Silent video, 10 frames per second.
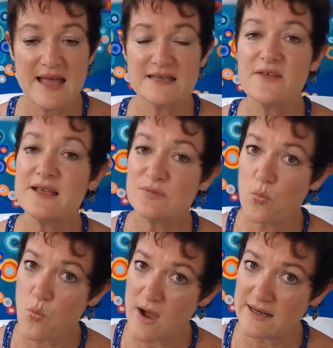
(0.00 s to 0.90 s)
So that's
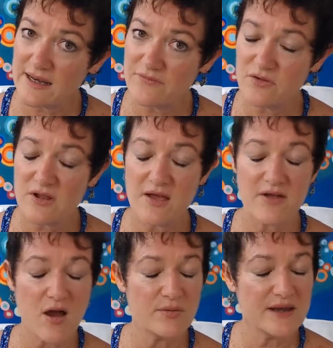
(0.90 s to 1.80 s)
one level.
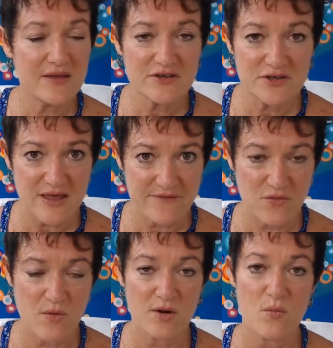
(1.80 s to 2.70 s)
I would never do that
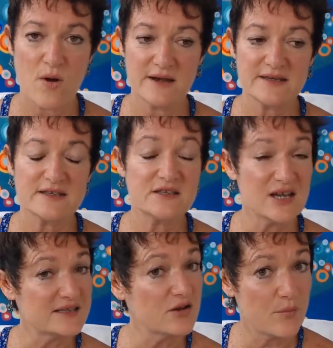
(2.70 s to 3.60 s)
for one-on-one. It's
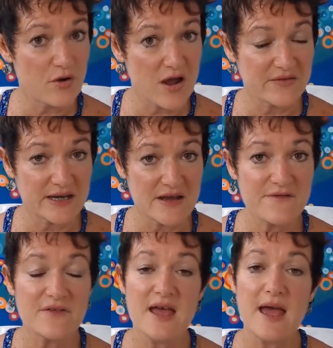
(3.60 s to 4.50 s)
just not private
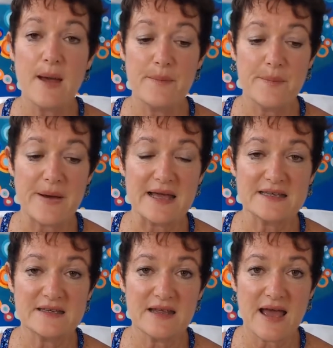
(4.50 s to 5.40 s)
enough.
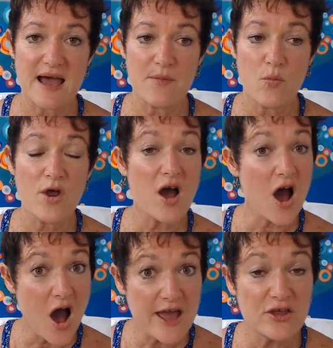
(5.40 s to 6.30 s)
But what
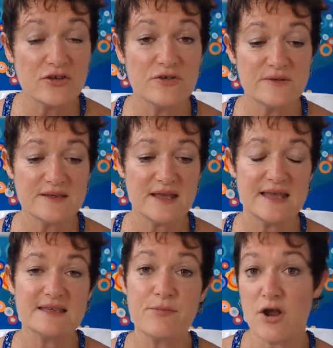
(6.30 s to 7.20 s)
I use
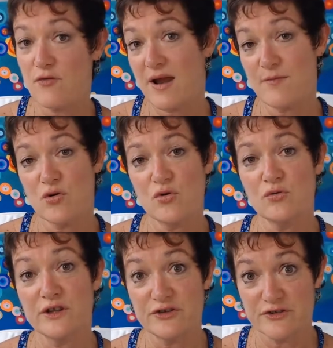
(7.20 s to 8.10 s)
is a program
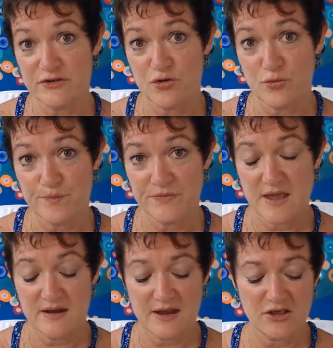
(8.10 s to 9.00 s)
called Zoom.
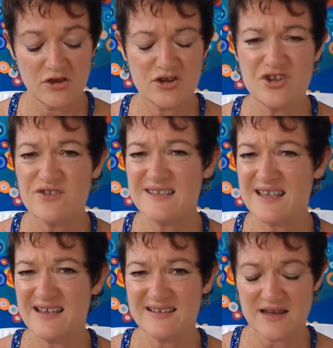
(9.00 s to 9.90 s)
Now you could use
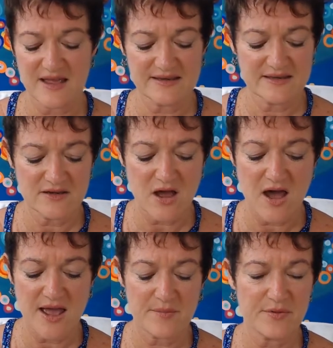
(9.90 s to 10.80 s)
things like
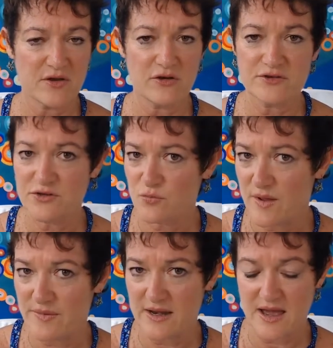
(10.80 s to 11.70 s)
Skype,
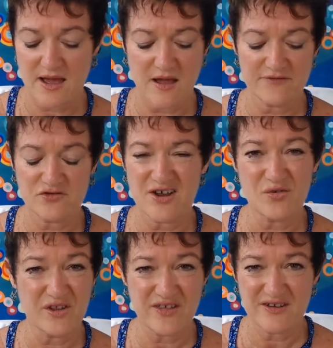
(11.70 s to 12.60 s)
GoToWebinar. I've tried
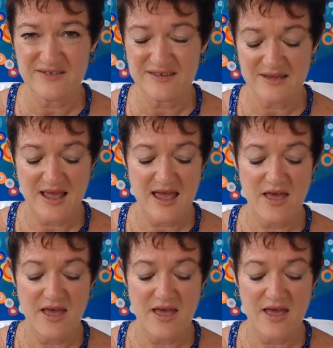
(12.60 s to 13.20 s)
all of those.